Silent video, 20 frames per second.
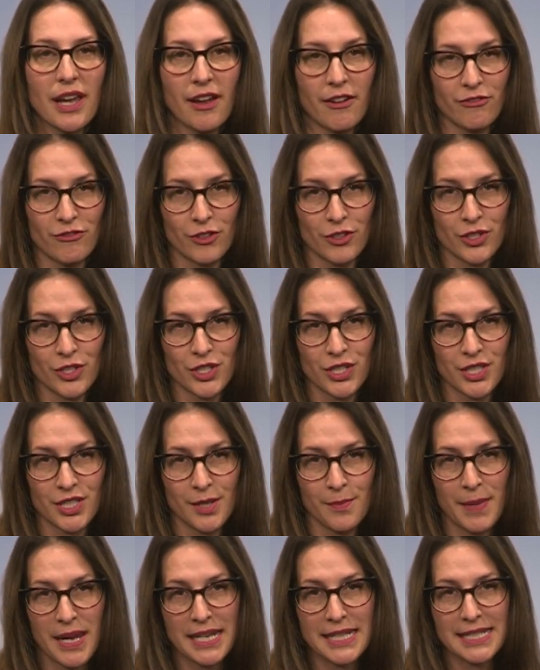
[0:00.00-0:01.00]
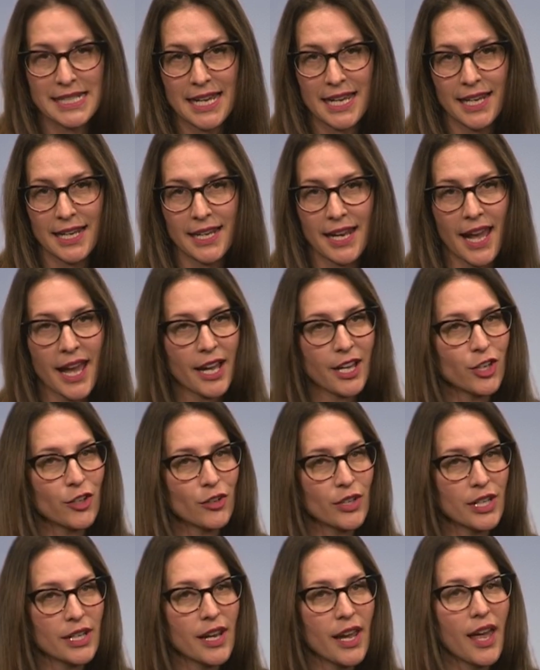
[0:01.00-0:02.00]
efforts to maintain
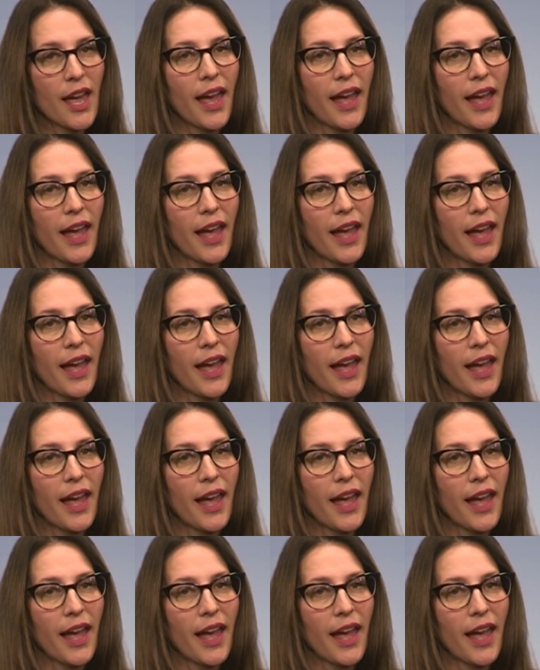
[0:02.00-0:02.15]
accurate